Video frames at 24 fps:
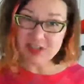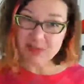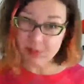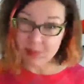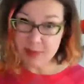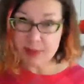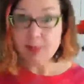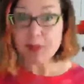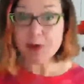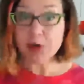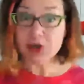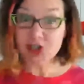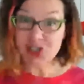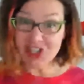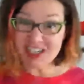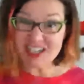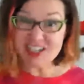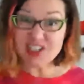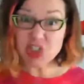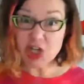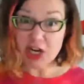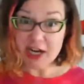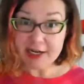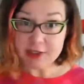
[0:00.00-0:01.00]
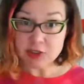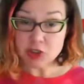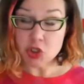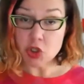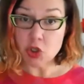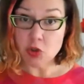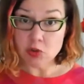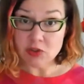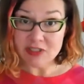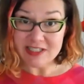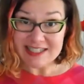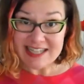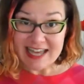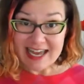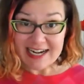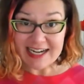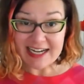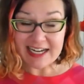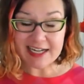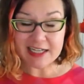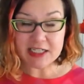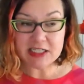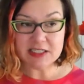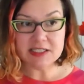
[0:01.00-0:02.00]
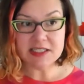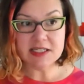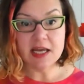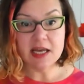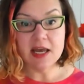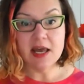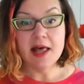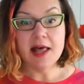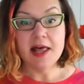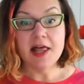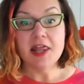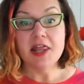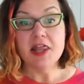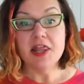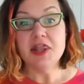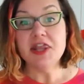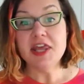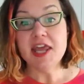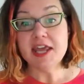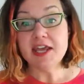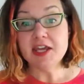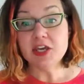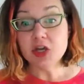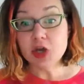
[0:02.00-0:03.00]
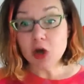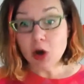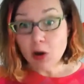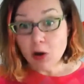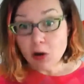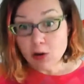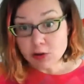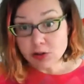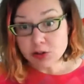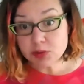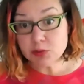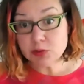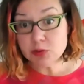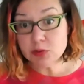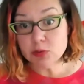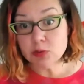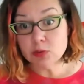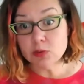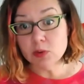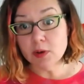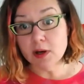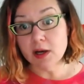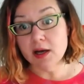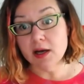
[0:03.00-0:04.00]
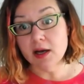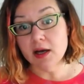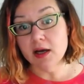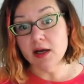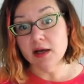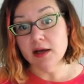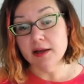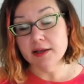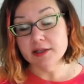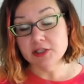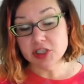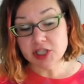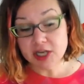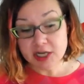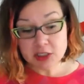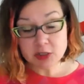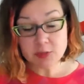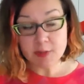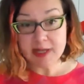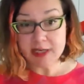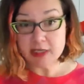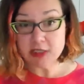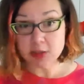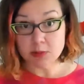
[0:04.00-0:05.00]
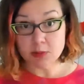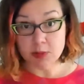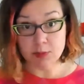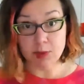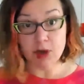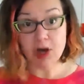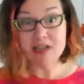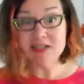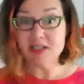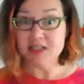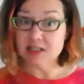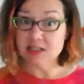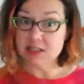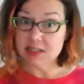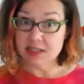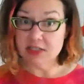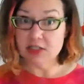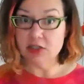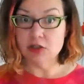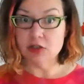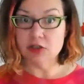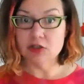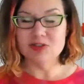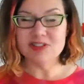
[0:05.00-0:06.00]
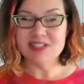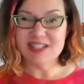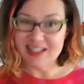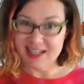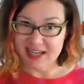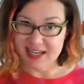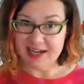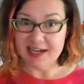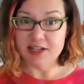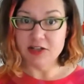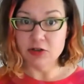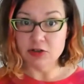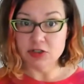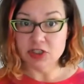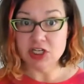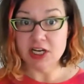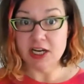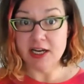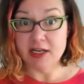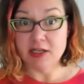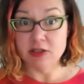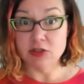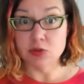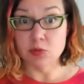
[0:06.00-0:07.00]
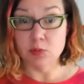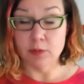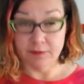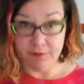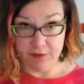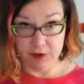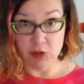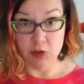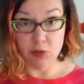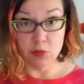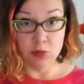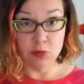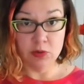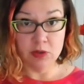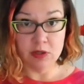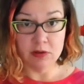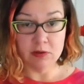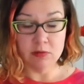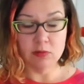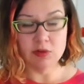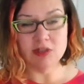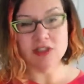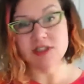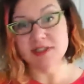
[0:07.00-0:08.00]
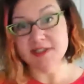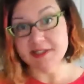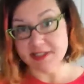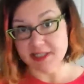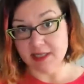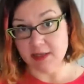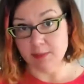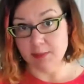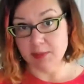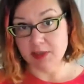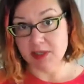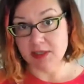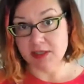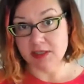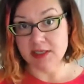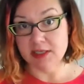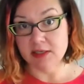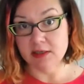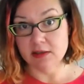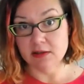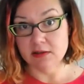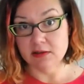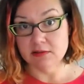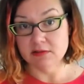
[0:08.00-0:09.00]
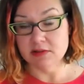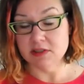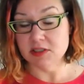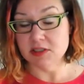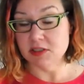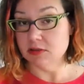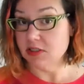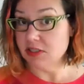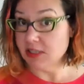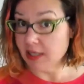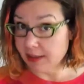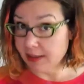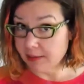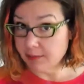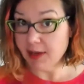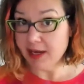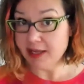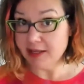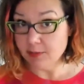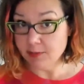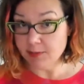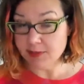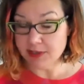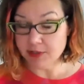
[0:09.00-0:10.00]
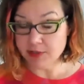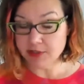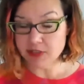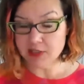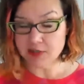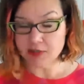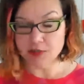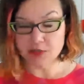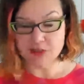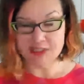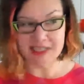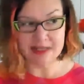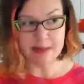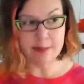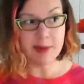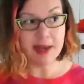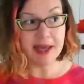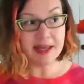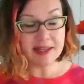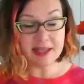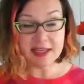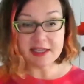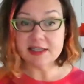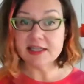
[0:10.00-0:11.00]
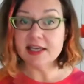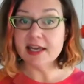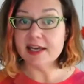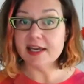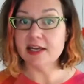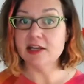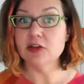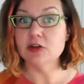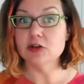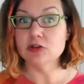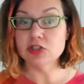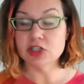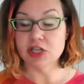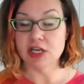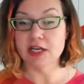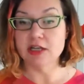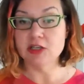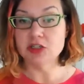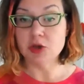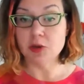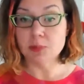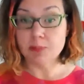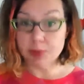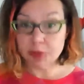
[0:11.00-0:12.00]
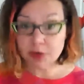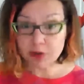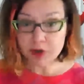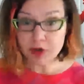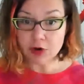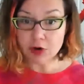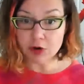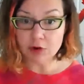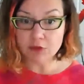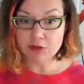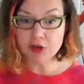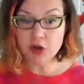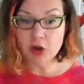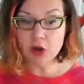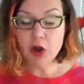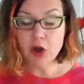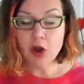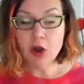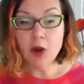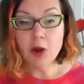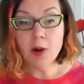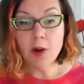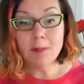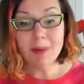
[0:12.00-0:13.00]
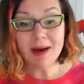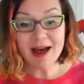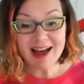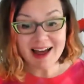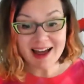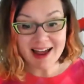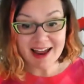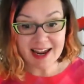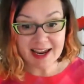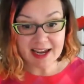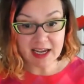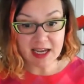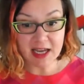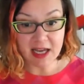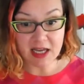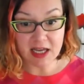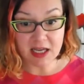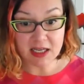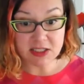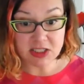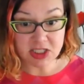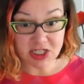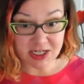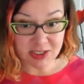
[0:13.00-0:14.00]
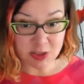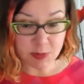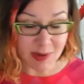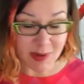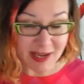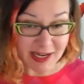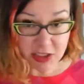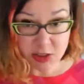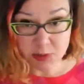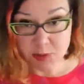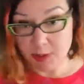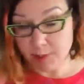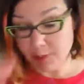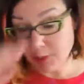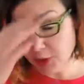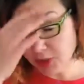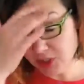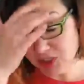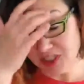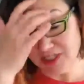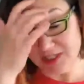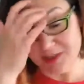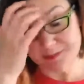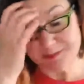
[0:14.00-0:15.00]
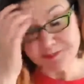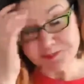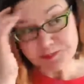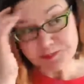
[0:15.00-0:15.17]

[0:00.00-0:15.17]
if people are going to change those settings they go through a change management process that includes getting your change reviewed which is typically done by the peers on your team and then getting your change approved by a change management person